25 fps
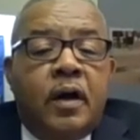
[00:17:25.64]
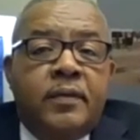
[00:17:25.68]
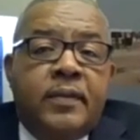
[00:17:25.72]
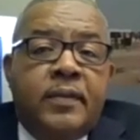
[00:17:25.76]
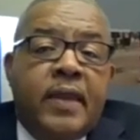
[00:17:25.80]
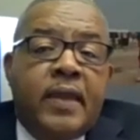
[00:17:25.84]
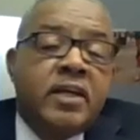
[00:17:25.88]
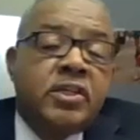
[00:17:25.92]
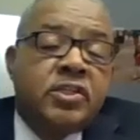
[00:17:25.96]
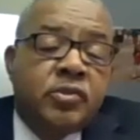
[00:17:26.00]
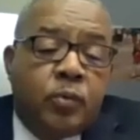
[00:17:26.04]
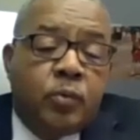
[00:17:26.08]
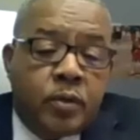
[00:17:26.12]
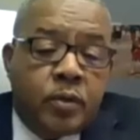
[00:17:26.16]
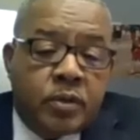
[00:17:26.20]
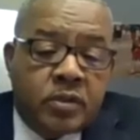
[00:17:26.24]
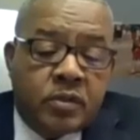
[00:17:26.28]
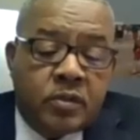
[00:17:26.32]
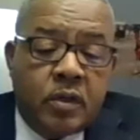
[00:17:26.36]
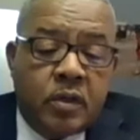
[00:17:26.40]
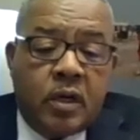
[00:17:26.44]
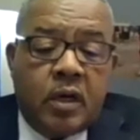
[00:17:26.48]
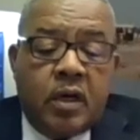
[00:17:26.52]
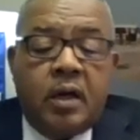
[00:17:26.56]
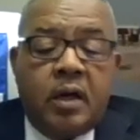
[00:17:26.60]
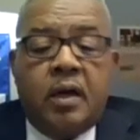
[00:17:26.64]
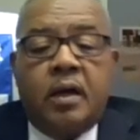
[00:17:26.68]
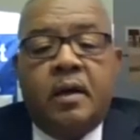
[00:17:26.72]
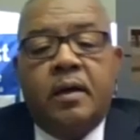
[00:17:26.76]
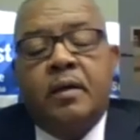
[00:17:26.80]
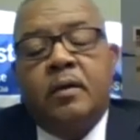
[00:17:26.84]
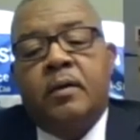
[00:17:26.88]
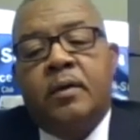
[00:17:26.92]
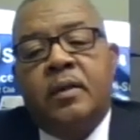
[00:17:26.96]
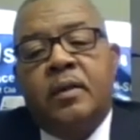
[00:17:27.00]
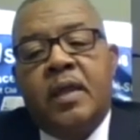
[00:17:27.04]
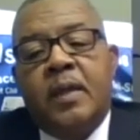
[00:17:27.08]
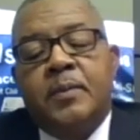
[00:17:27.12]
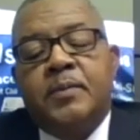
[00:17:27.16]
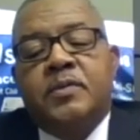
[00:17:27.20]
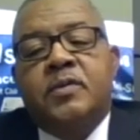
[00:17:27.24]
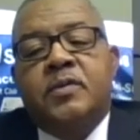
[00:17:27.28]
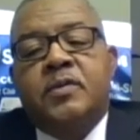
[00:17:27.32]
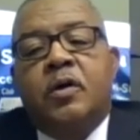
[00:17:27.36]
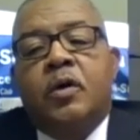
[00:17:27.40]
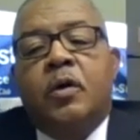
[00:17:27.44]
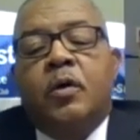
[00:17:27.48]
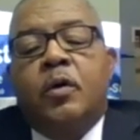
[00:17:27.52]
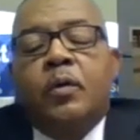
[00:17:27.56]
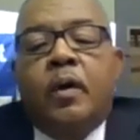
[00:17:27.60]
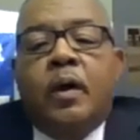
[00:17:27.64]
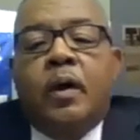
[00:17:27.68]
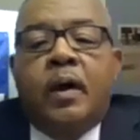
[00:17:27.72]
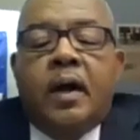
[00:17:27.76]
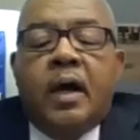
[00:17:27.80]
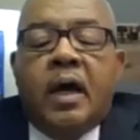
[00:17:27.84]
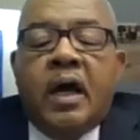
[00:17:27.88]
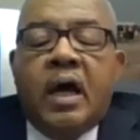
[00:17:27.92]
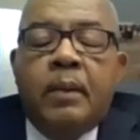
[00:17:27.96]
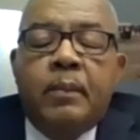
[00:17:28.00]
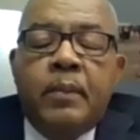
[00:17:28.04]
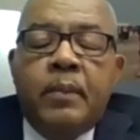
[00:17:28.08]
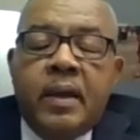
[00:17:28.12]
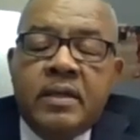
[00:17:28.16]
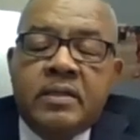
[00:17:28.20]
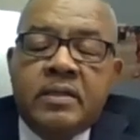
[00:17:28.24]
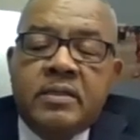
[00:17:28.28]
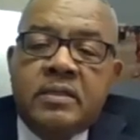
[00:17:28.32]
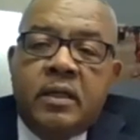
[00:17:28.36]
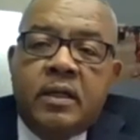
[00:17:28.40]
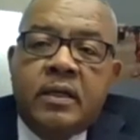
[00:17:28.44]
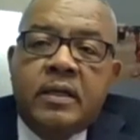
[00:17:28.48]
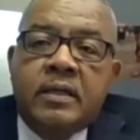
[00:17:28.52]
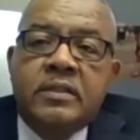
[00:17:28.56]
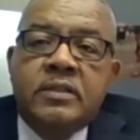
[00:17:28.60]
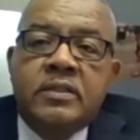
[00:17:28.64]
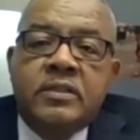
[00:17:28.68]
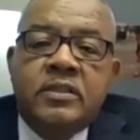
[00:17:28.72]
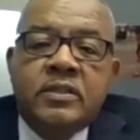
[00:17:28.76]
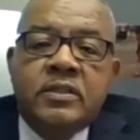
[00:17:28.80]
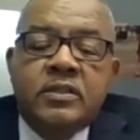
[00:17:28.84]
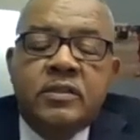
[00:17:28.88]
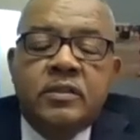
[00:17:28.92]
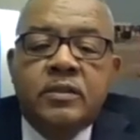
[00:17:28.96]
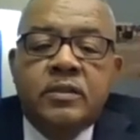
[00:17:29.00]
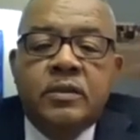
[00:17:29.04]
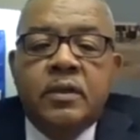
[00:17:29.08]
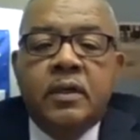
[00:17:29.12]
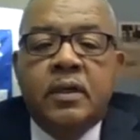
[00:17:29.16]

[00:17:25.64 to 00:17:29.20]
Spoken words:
NiSource, NIPSCO is looking to,